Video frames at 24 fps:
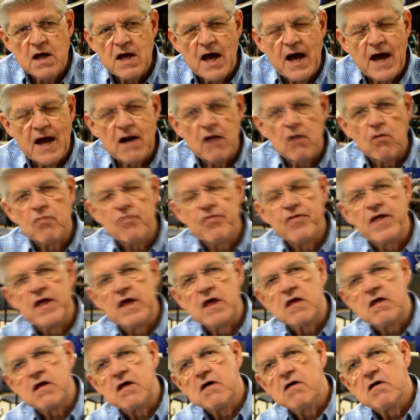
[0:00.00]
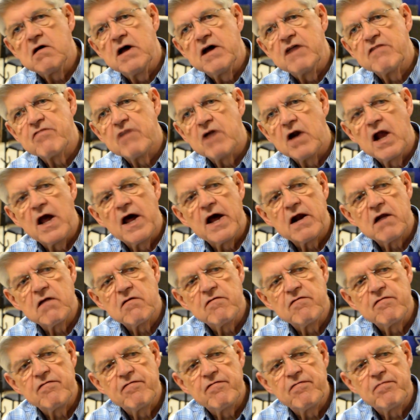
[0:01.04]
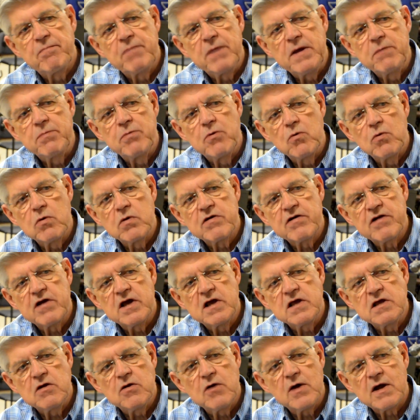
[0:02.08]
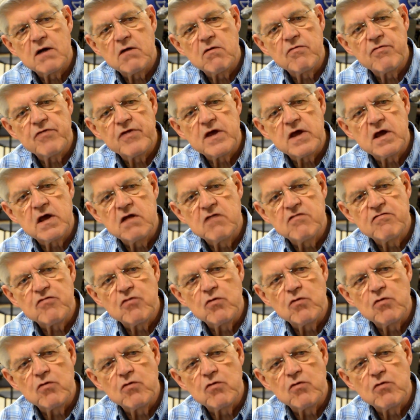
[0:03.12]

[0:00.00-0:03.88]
I don't think, as a lot of people will tell you, I don't think it's